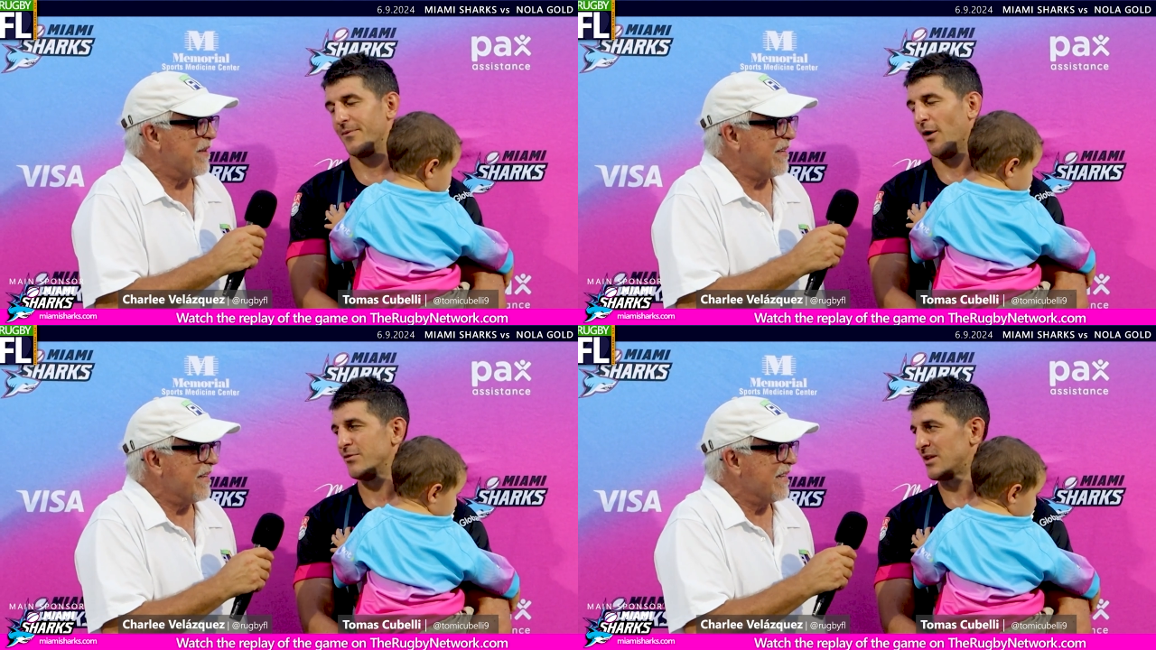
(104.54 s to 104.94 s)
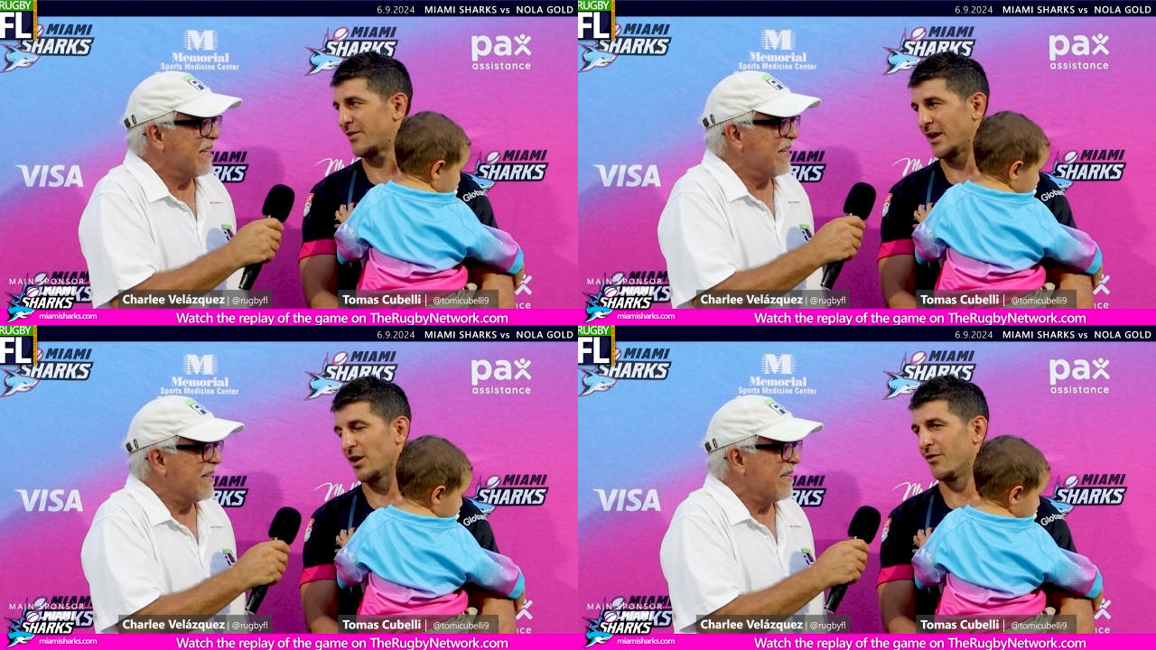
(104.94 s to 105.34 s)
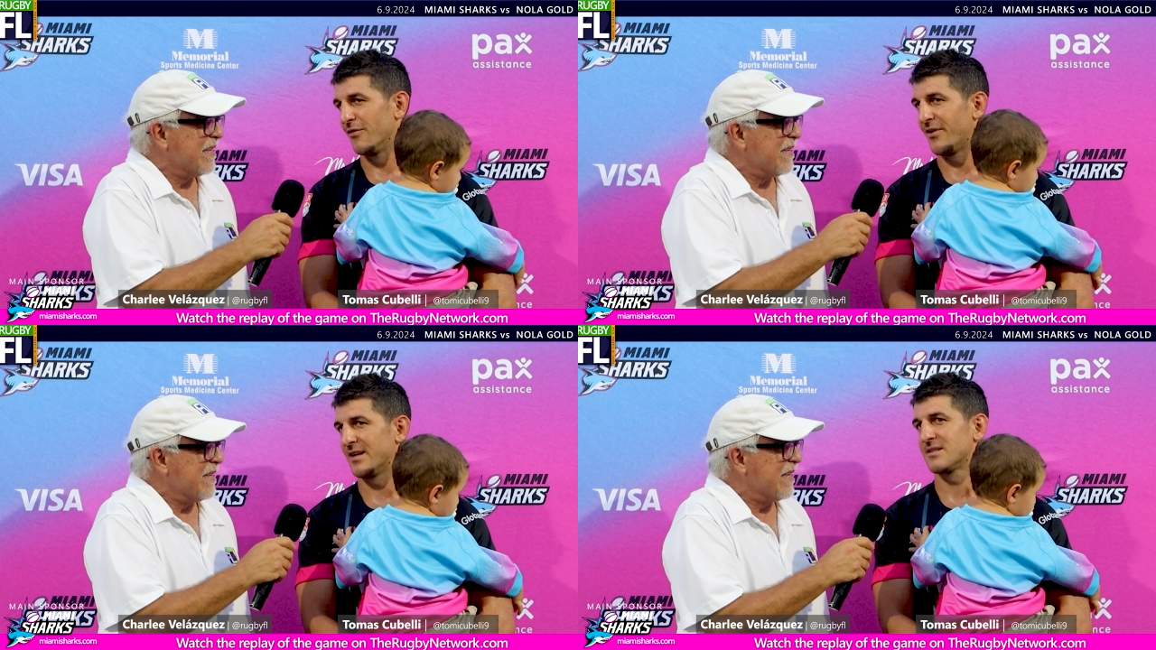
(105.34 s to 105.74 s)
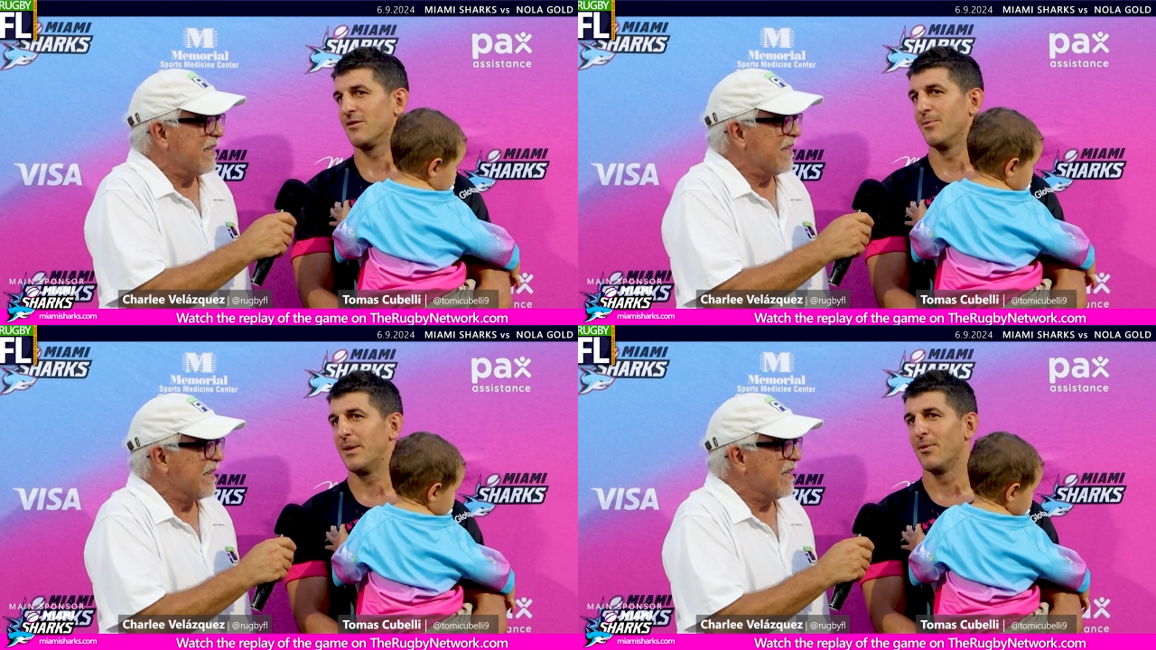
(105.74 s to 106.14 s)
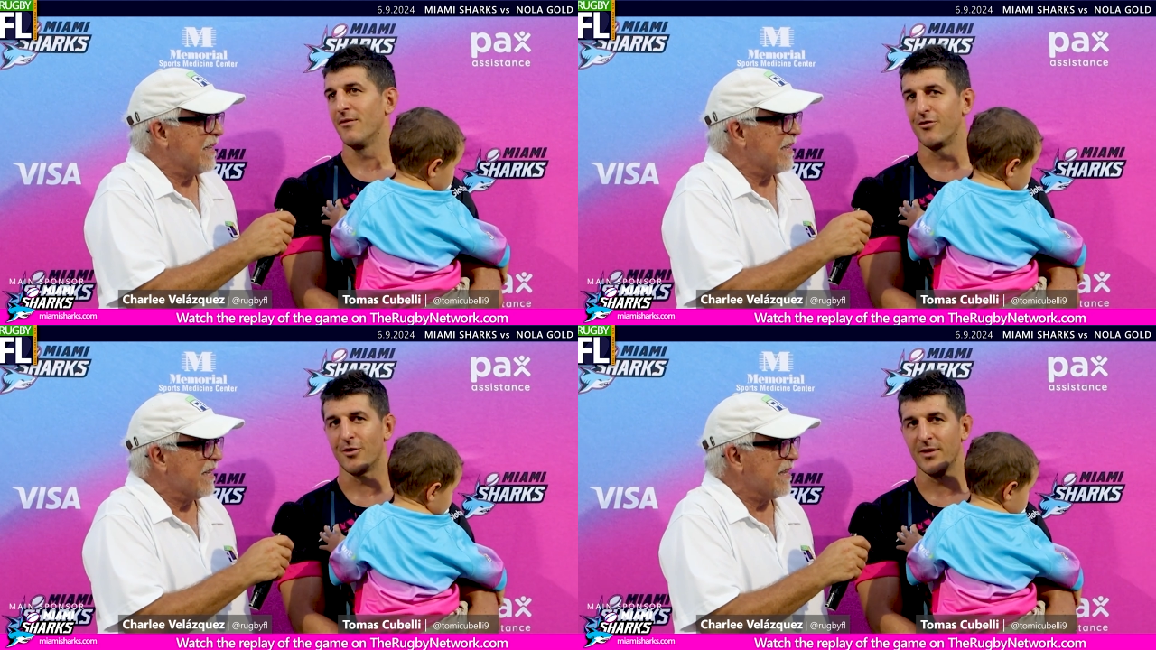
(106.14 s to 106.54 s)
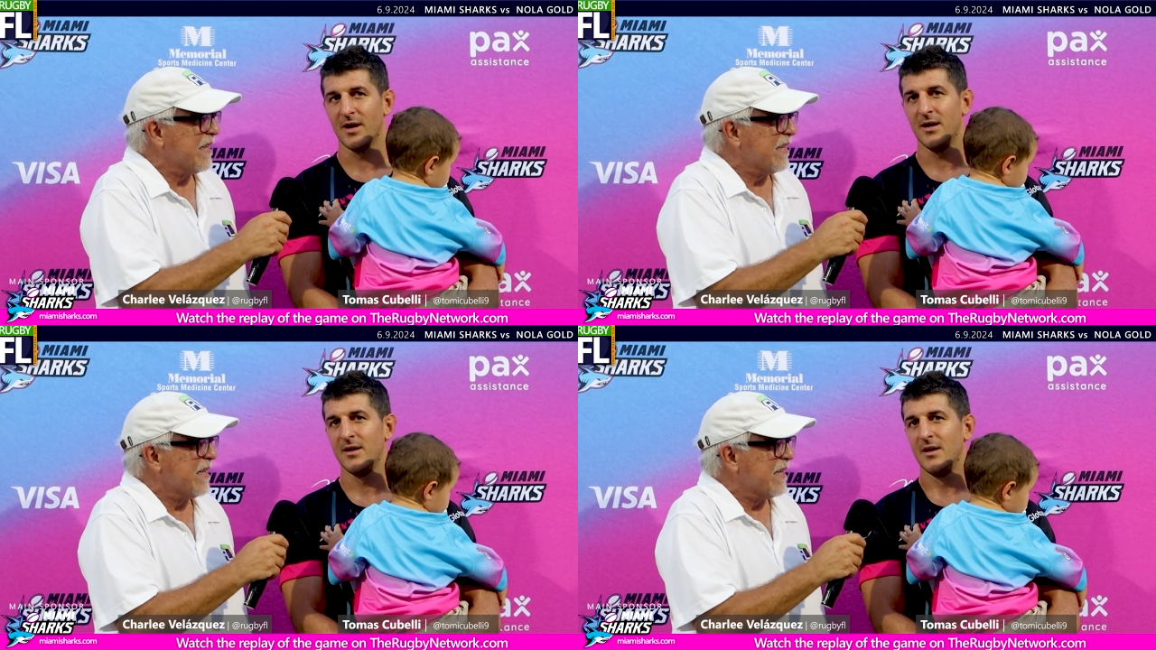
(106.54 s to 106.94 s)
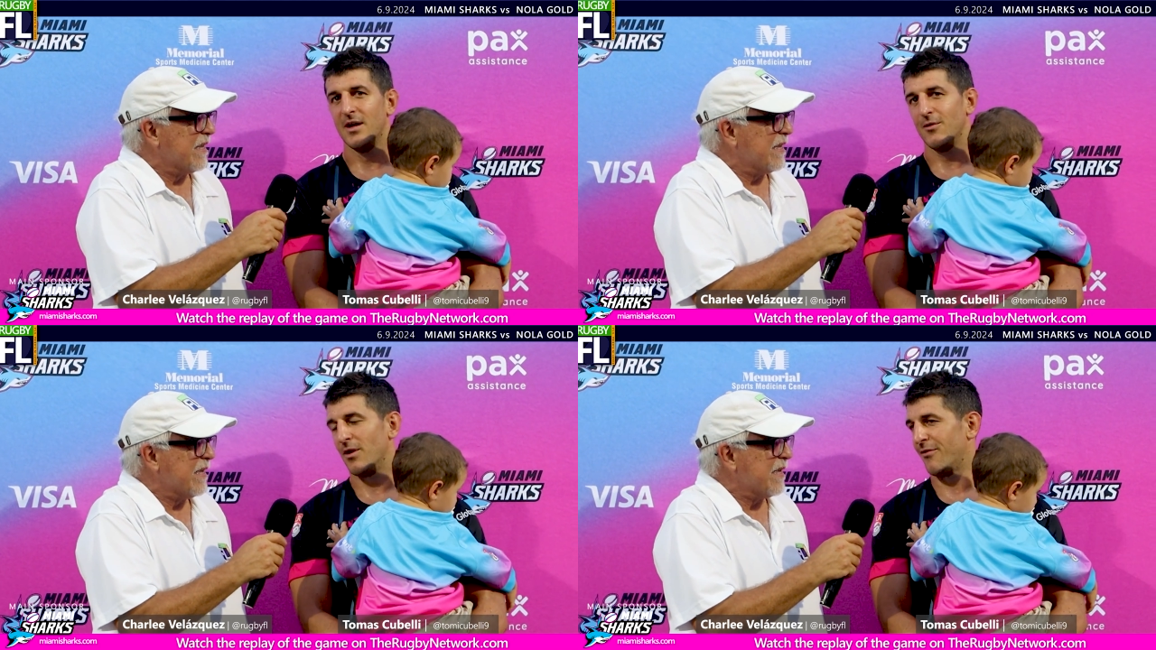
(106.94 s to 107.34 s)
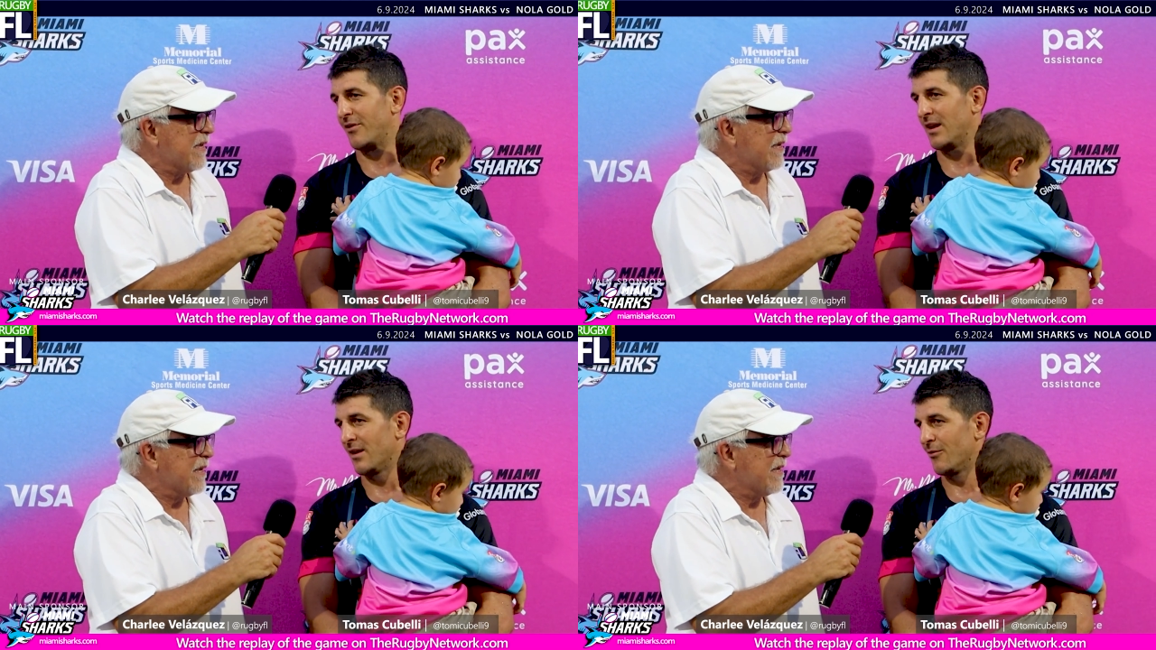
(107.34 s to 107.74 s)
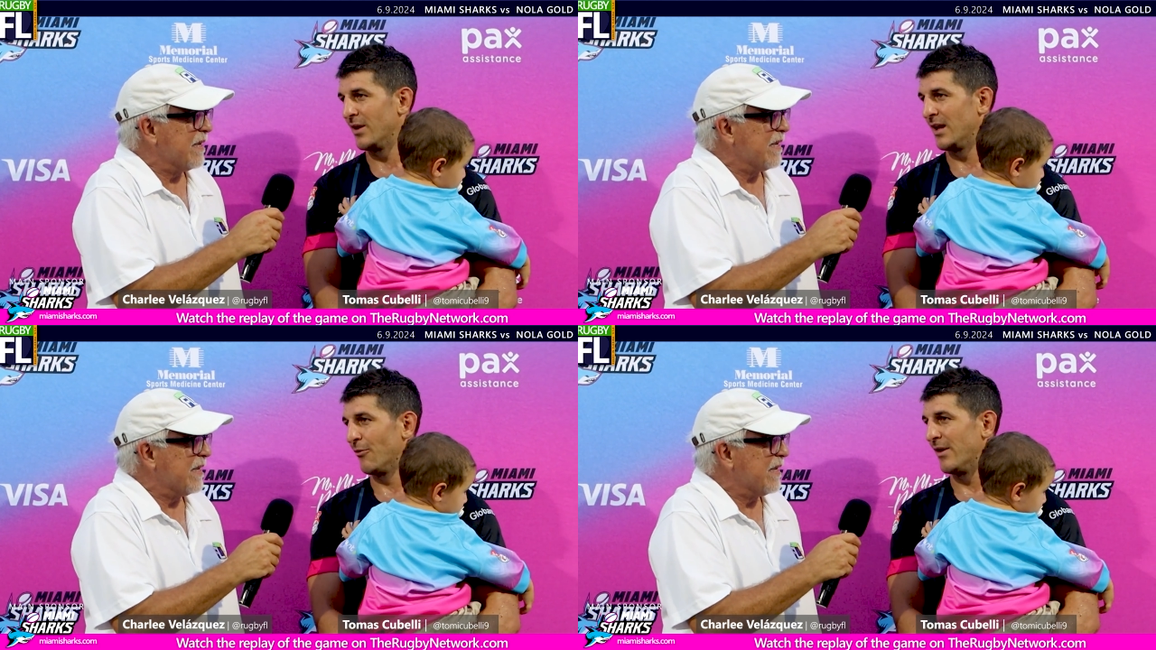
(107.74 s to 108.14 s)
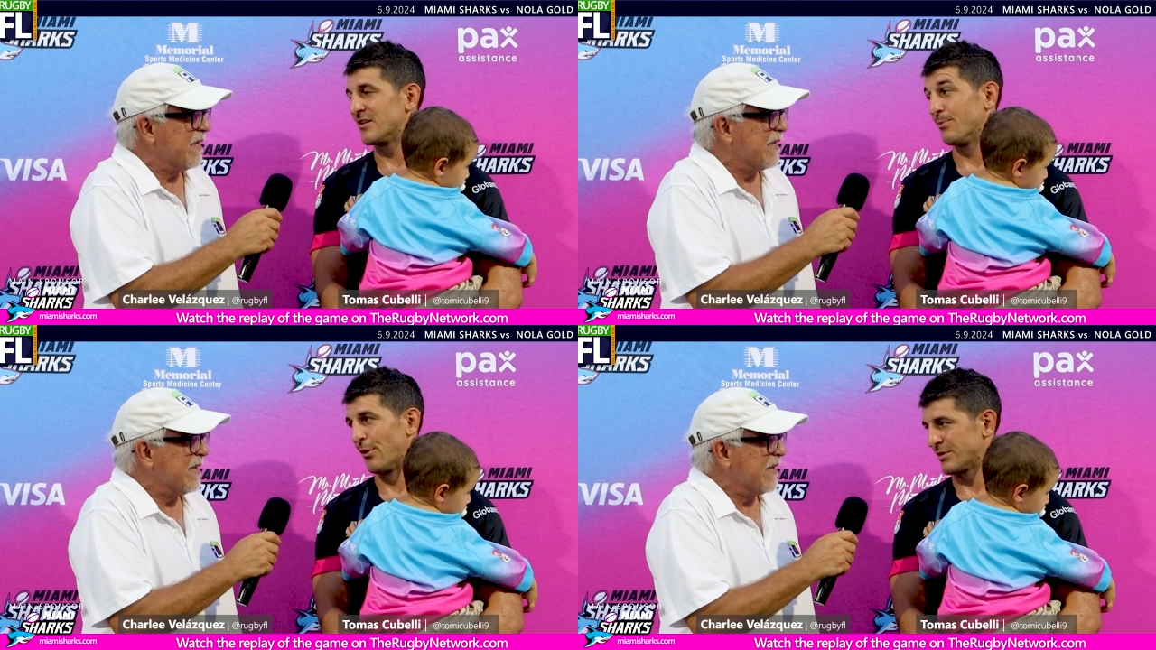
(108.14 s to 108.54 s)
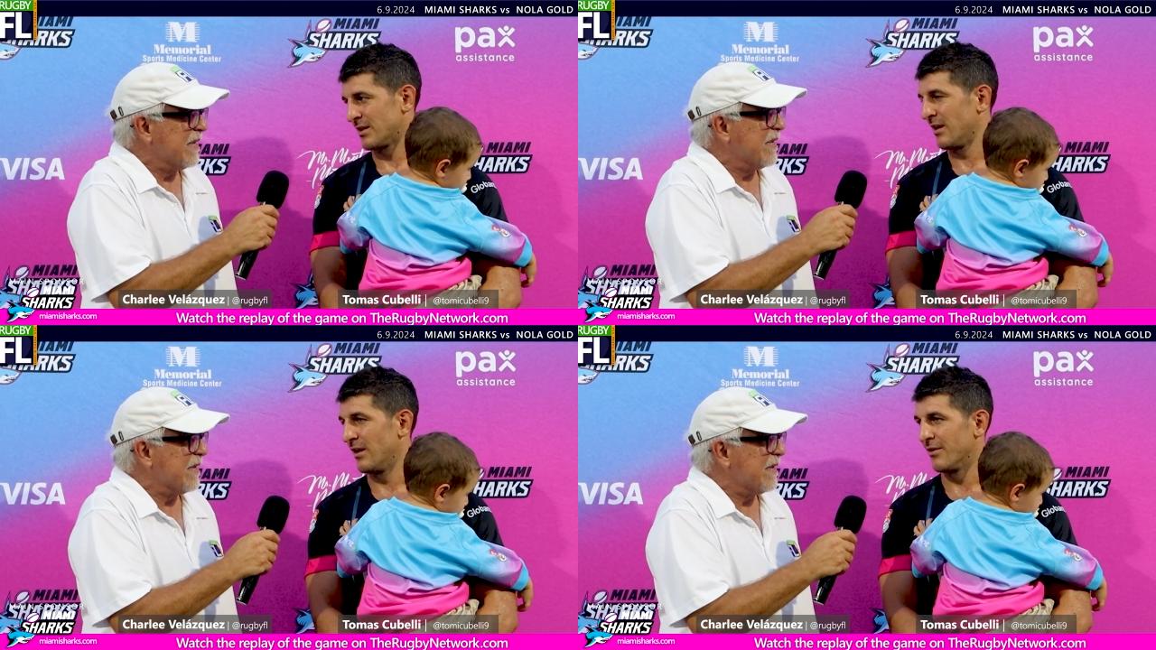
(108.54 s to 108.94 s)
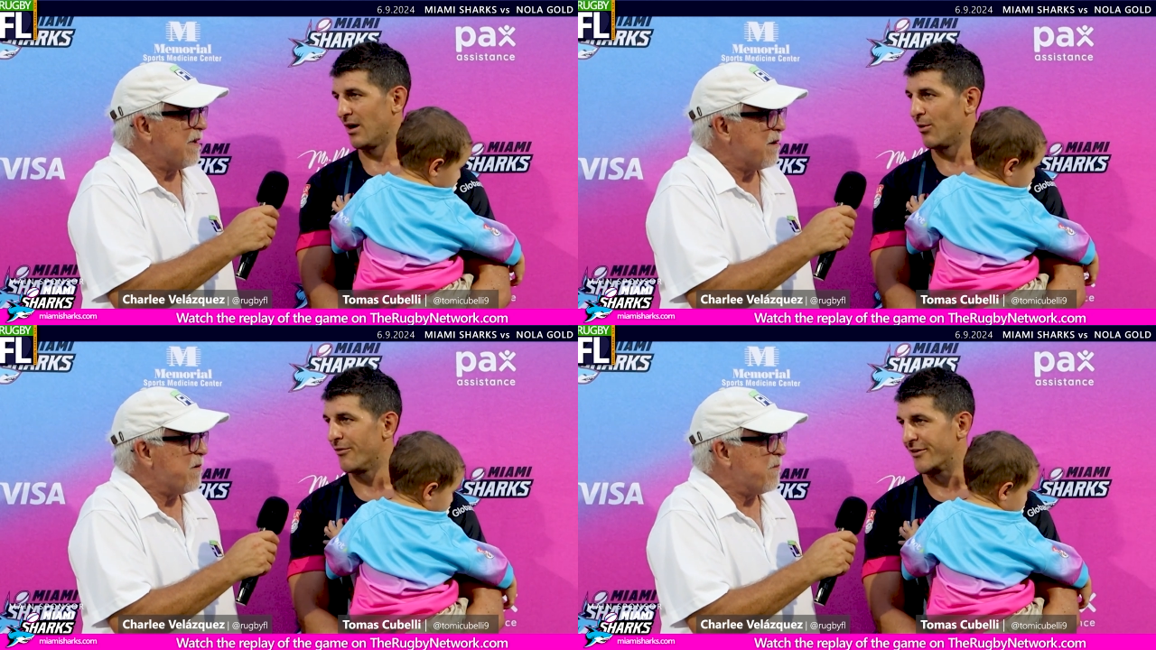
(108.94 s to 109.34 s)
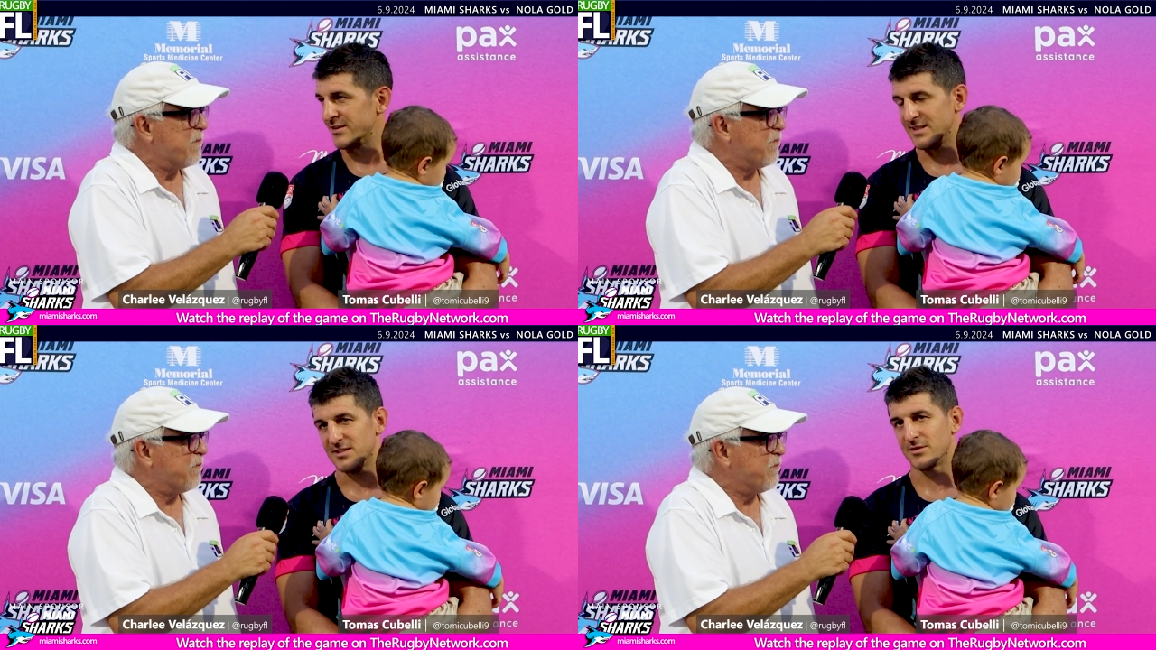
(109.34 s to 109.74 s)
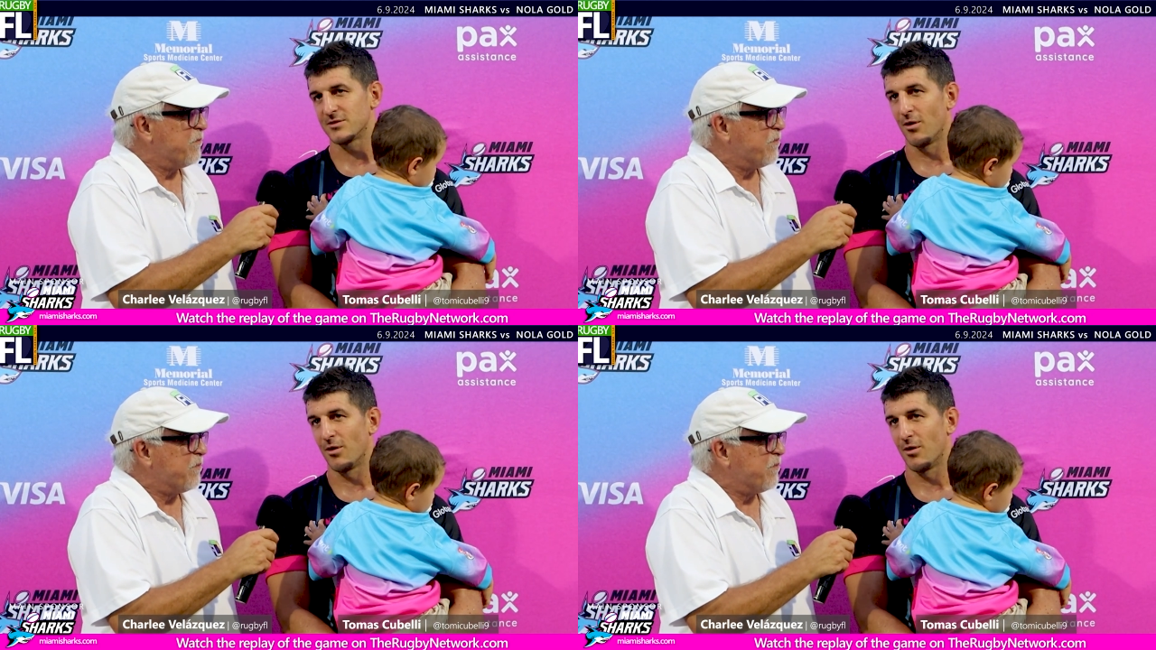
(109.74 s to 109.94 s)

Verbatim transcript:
Speaker 1: obviously thank you for the fans and the people in Florida we are feeling really, really supported here in our first season.